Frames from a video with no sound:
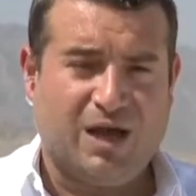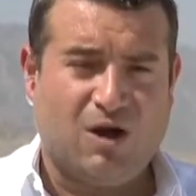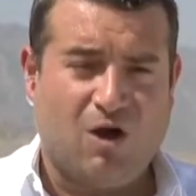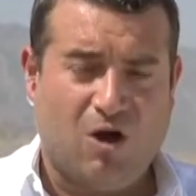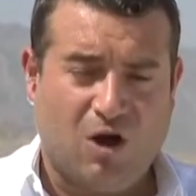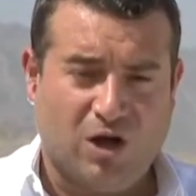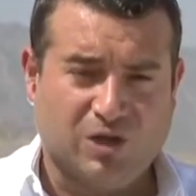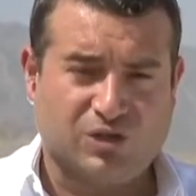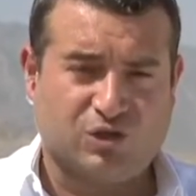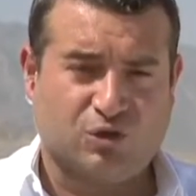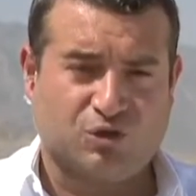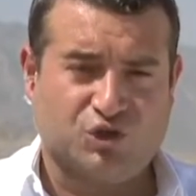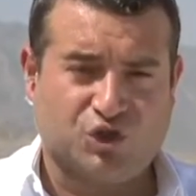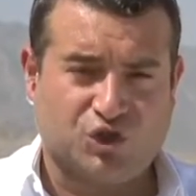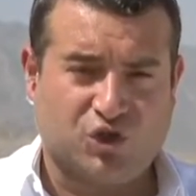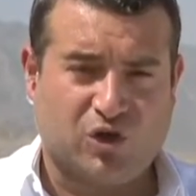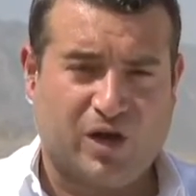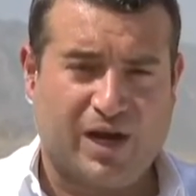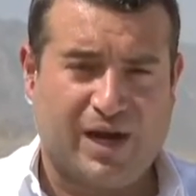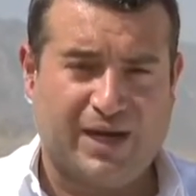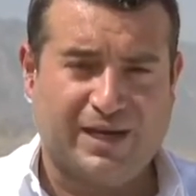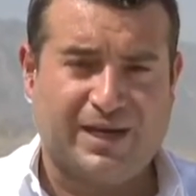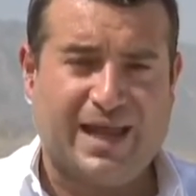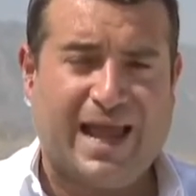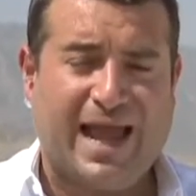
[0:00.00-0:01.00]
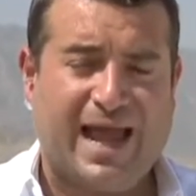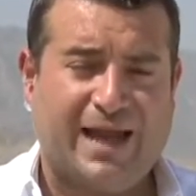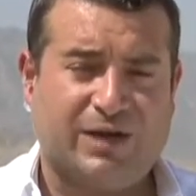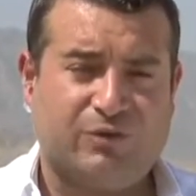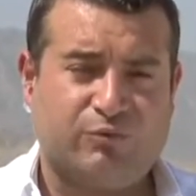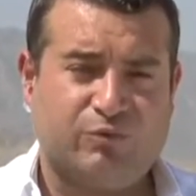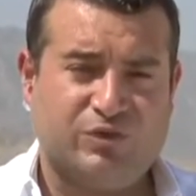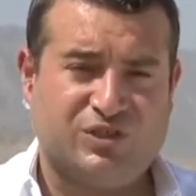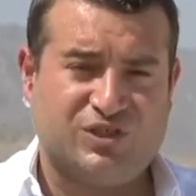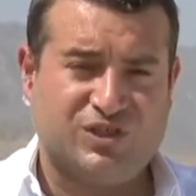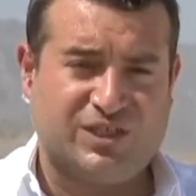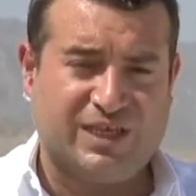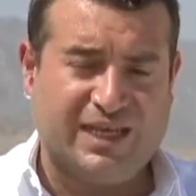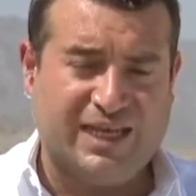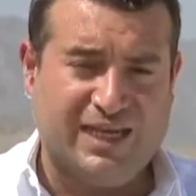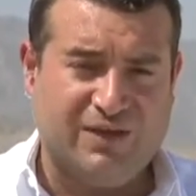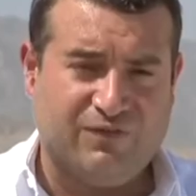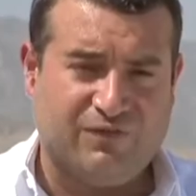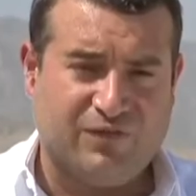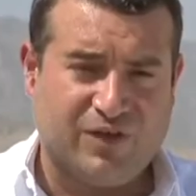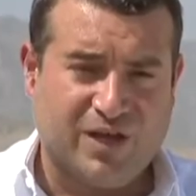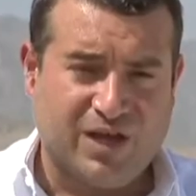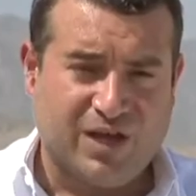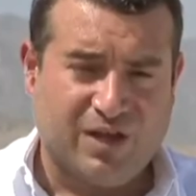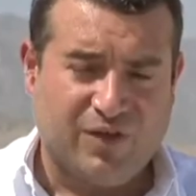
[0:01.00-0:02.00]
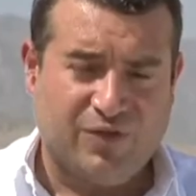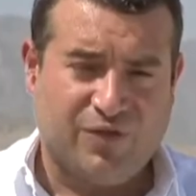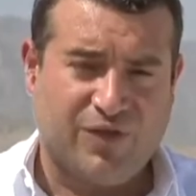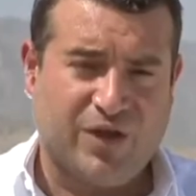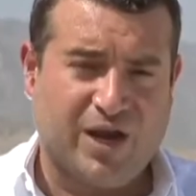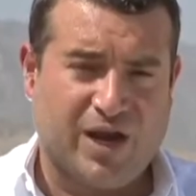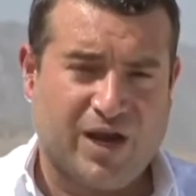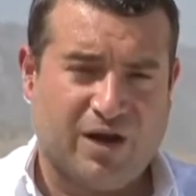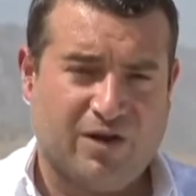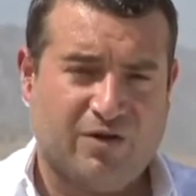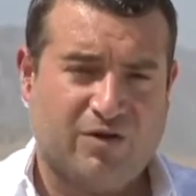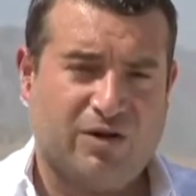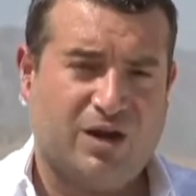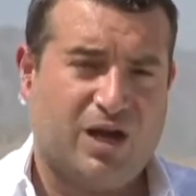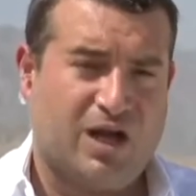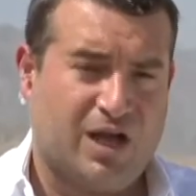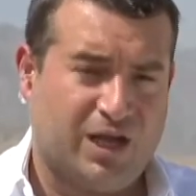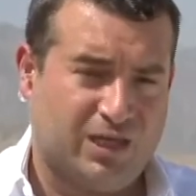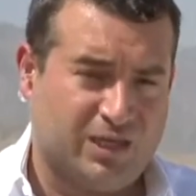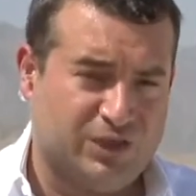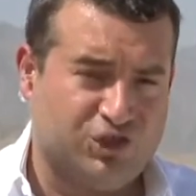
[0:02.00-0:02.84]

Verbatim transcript: also train and receive their uh,